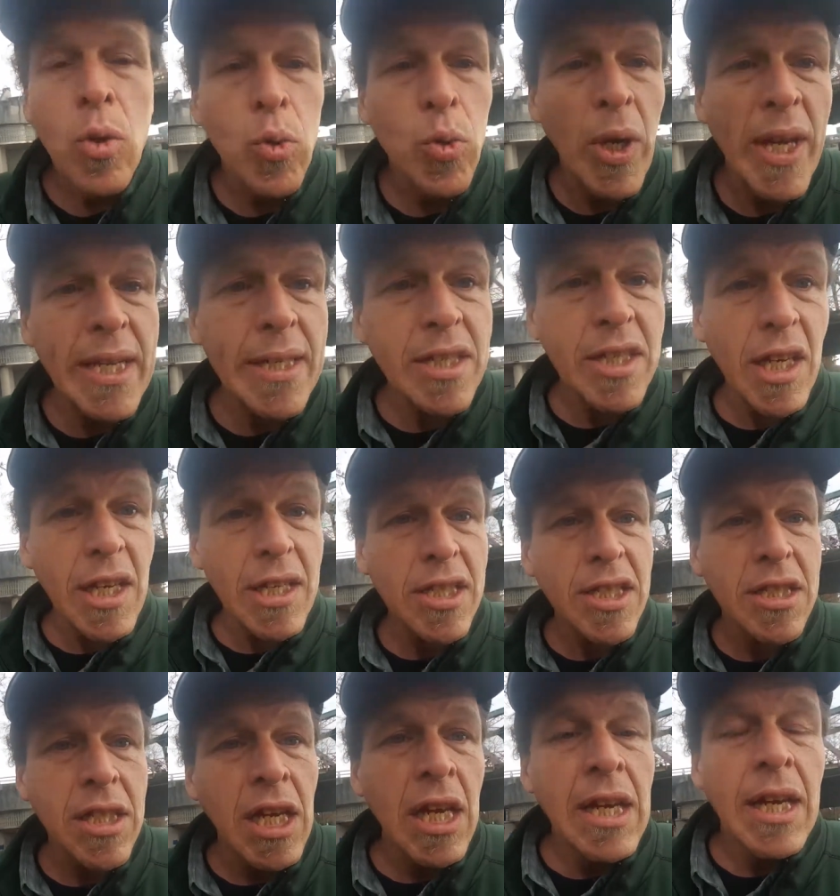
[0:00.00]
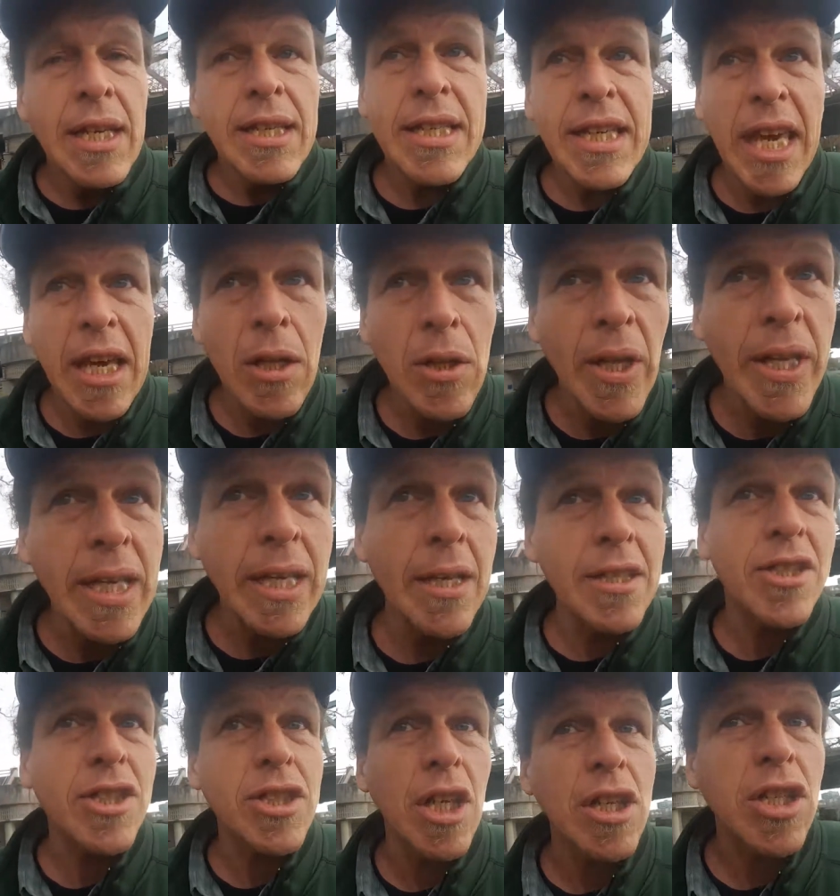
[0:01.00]
racist, killing
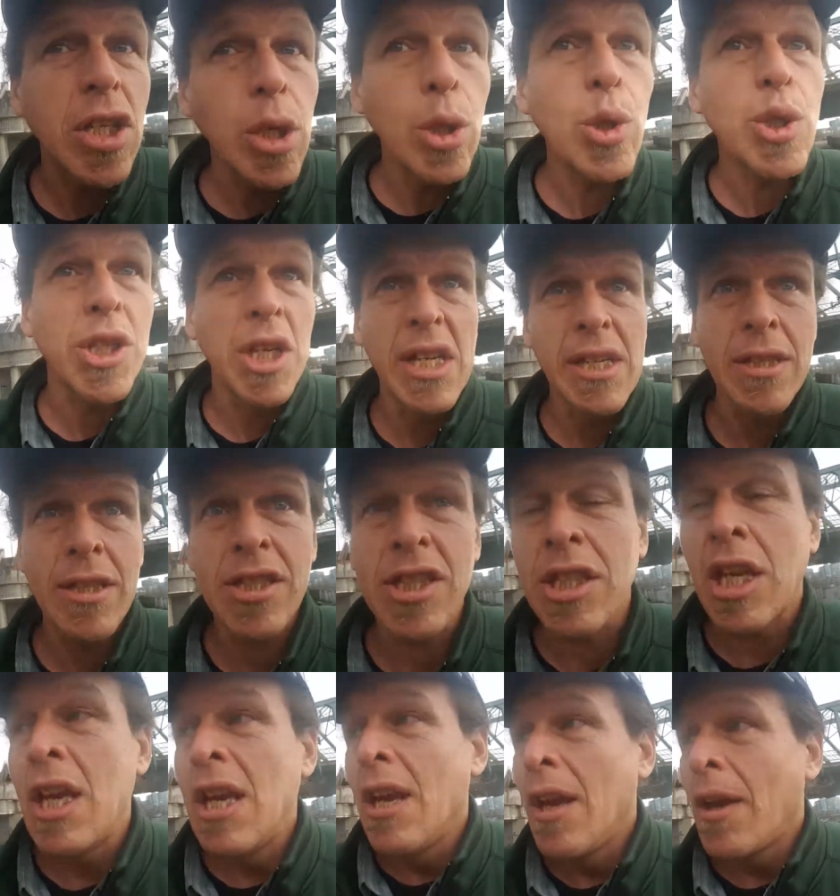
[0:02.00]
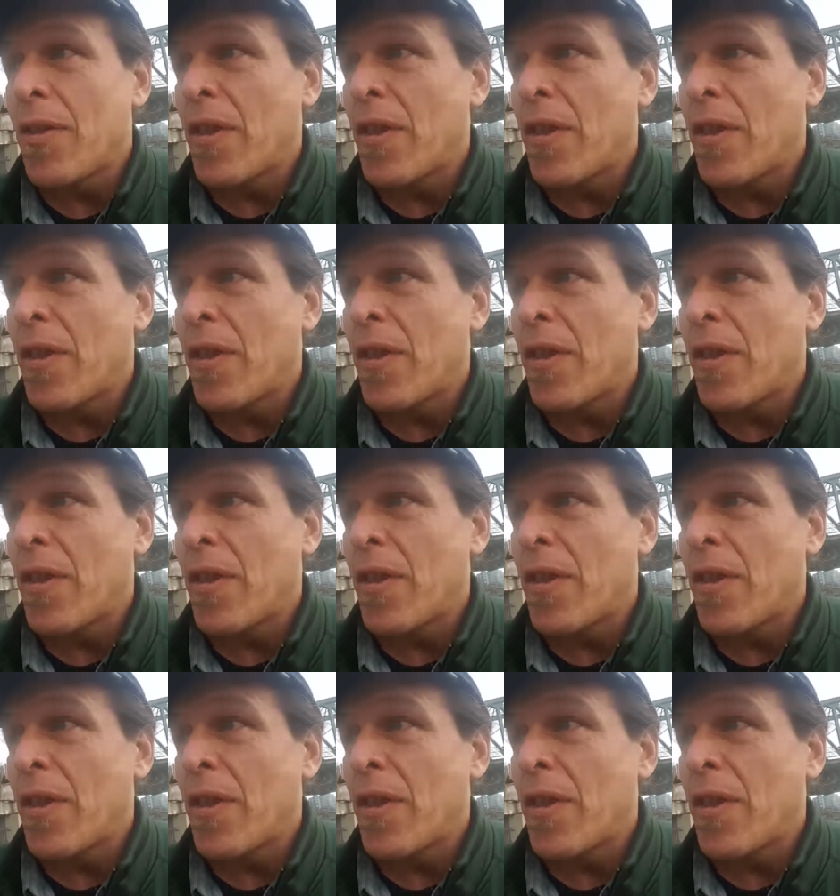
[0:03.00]
institutions